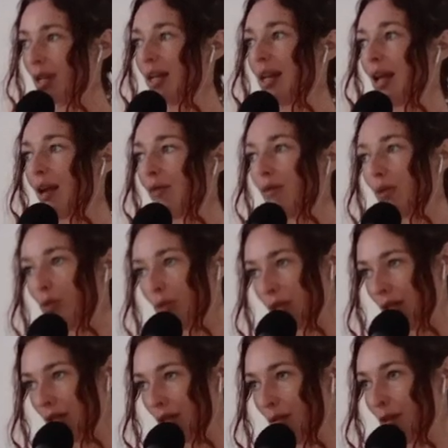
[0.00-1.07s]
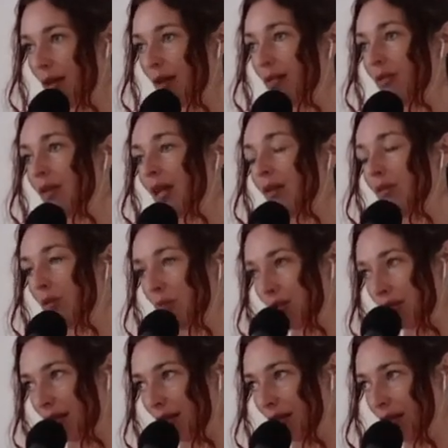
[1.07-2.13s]
and everyone that you love and everyone
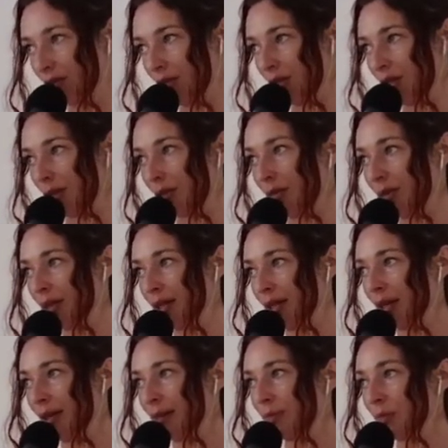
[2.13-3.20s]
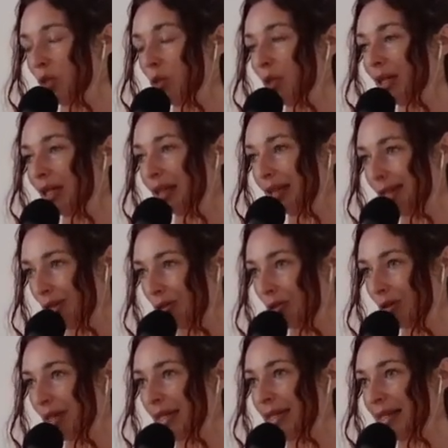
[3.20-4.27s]
that loves you. You can
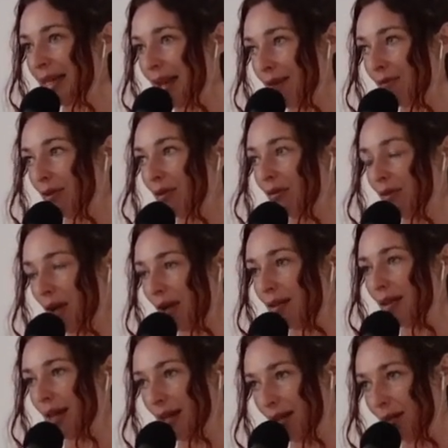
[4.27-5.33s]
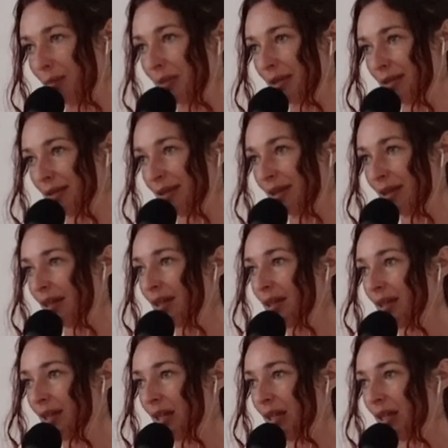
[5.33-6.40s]
literally never fuck that up.
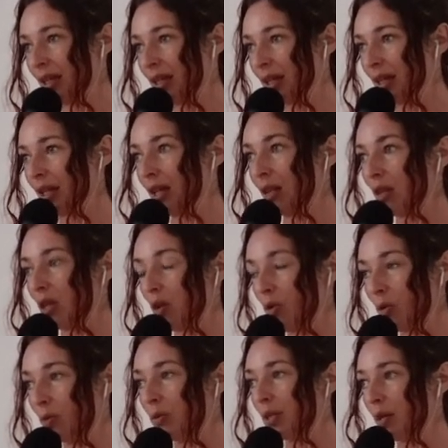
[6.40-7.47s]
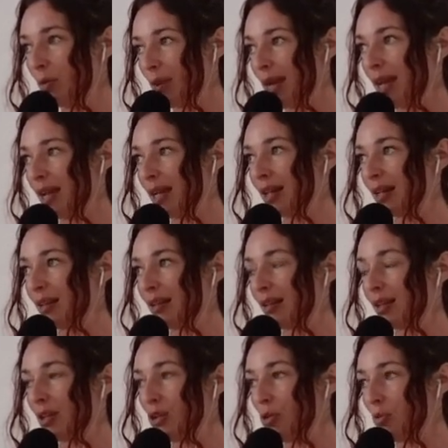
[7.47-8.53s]
The only way
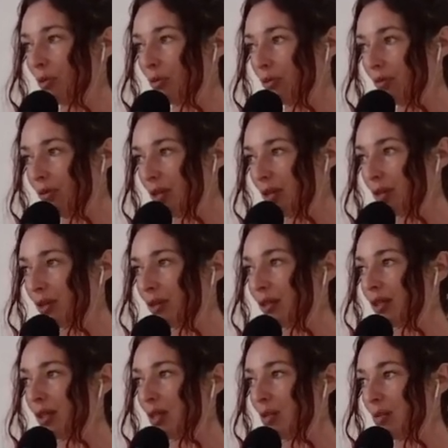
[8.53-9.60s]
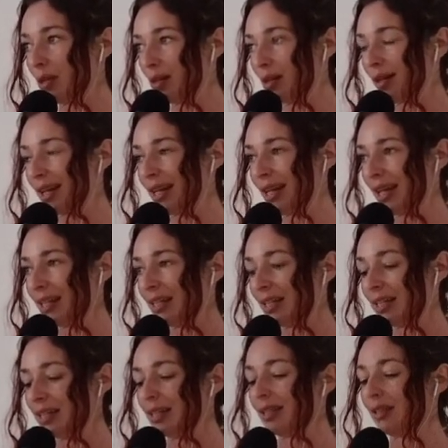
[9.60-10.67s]
that you will feel that you are not
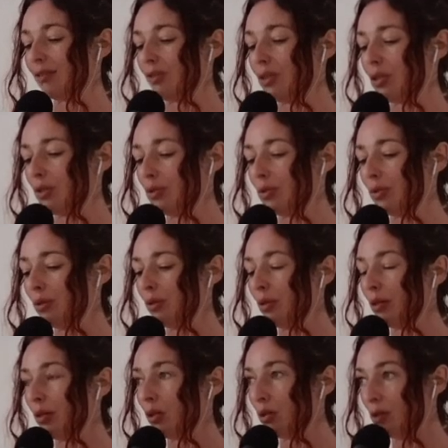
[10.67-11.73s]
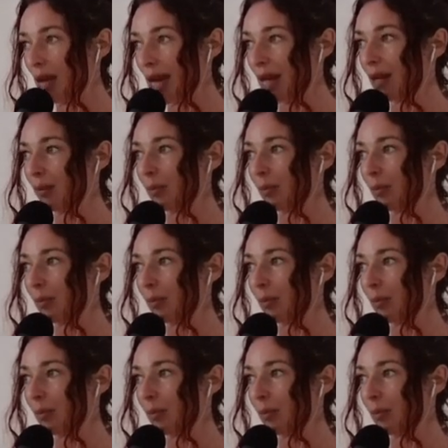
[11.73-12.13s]
connected is if you create a